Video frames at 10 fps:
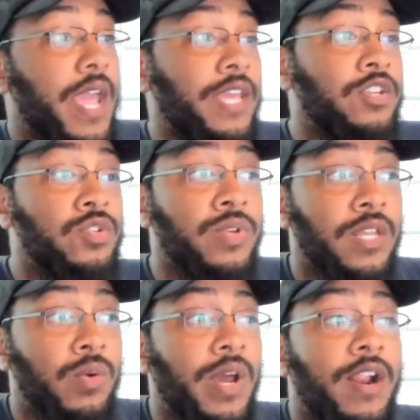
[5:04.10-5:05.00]
82
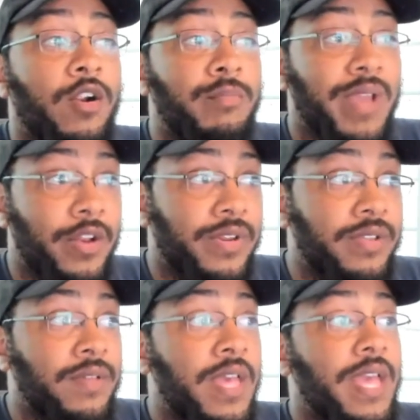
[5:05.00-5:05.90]
kilowatt hour battery.
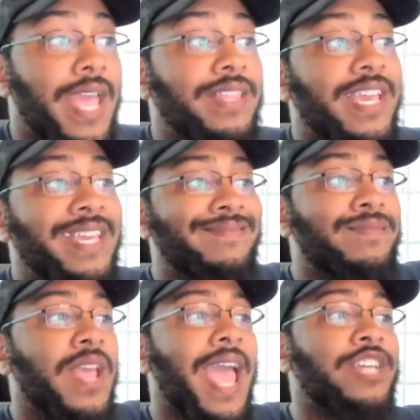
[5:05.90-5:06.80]
And then,
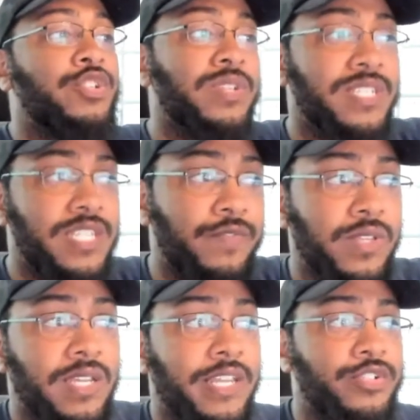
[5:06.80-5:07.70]
as you can see for
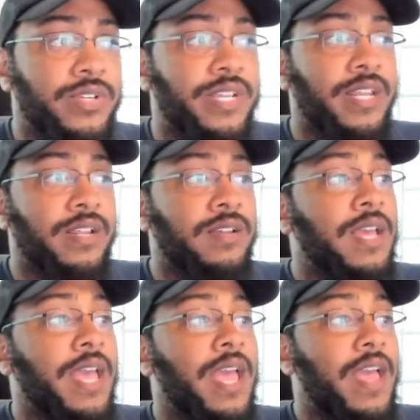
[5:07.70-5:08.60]
the electric data,
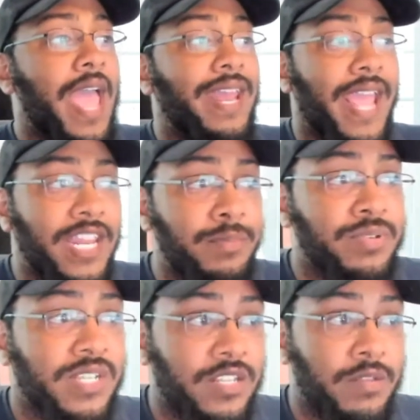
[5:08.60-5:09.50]
at
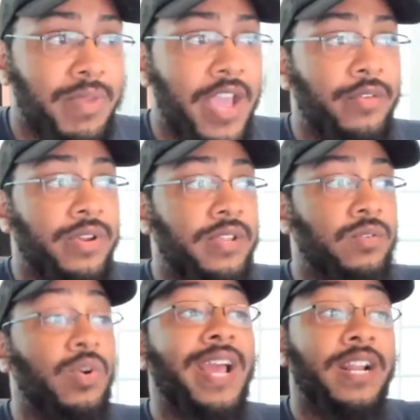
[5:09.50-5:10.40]
80% of the battery,
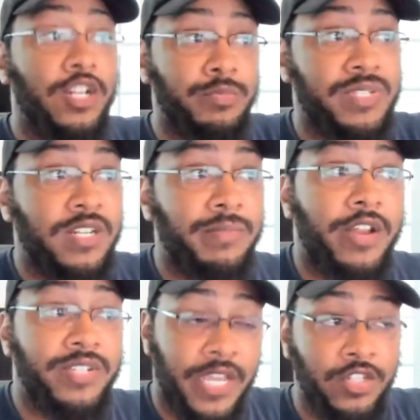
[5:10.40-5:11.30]
or at 100% of the
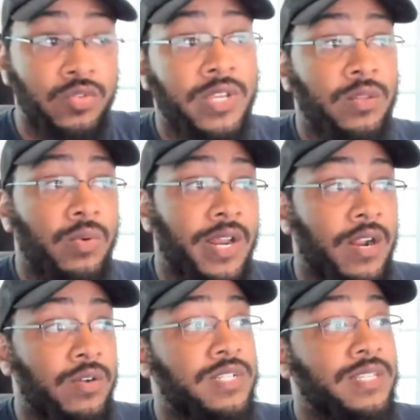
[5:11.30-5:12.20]
battery is 82 kilowatt
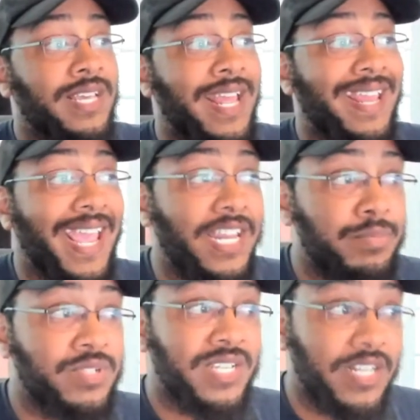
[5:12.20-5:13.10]
hours. Then at
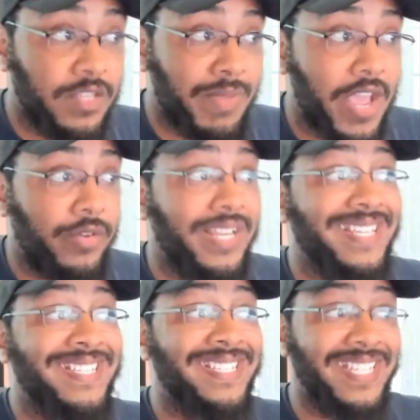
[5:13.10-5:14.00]
80% of the battery
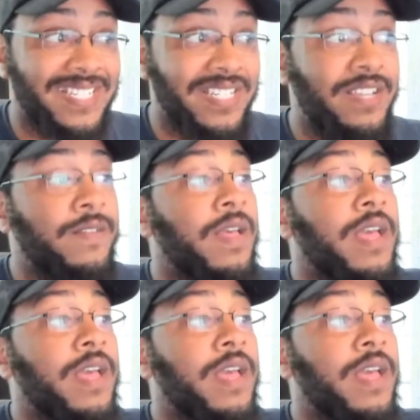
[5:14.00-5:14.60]
is 60,